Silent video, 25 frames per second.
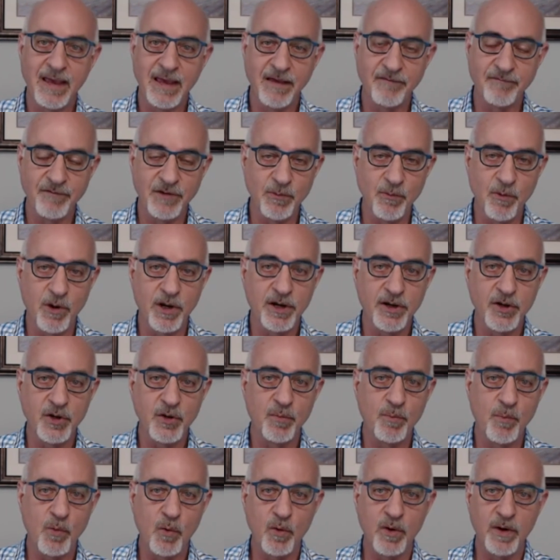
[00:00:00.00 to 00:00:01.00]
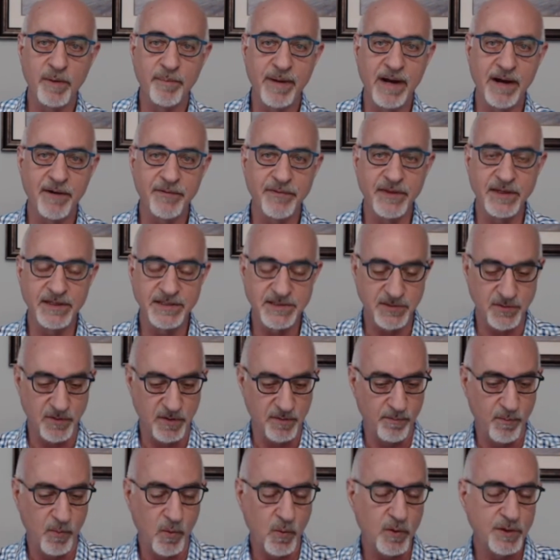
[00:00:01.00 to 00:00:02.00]
If you want to know more about this or
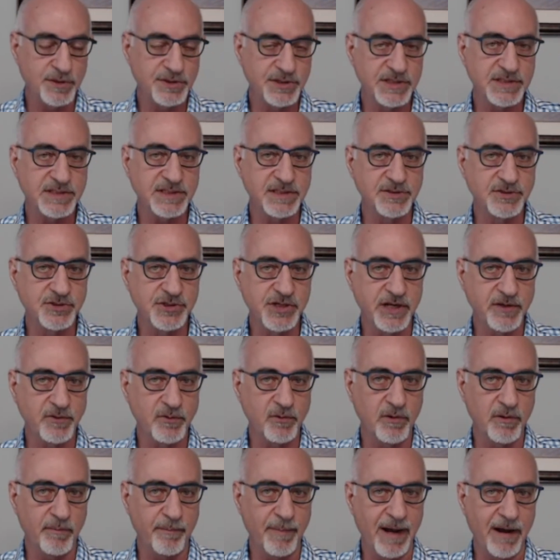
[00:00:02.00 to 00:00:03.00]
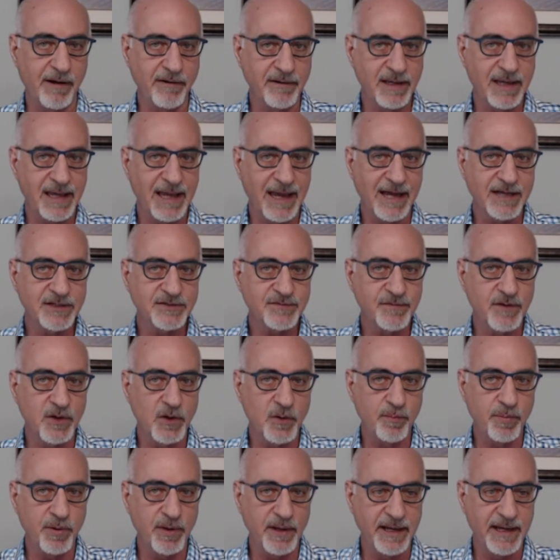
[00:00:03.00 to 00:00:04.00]
more just in general about cash
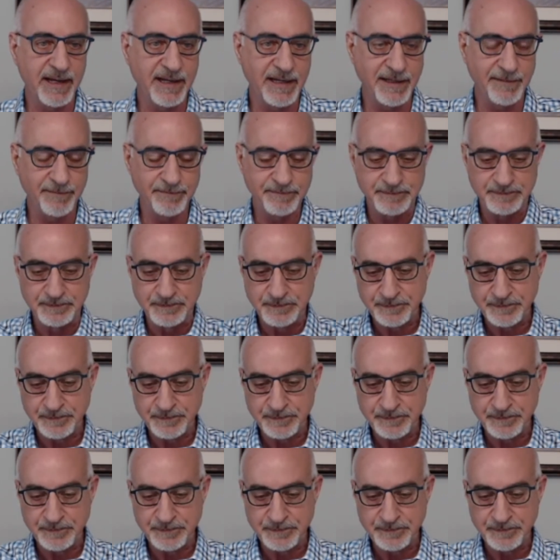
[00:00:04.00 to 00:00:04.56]
flow planning,